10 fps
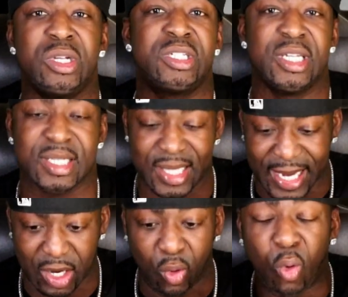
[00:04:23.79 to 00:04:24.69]
was just
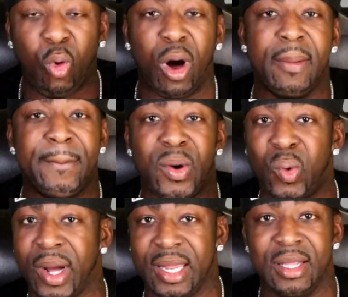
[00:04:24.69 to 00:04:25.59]
like on
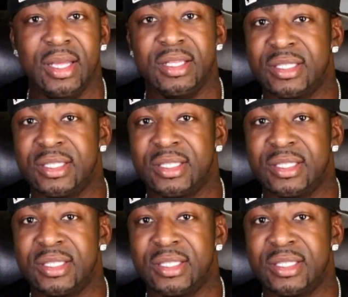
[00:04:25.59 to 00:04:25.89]
point.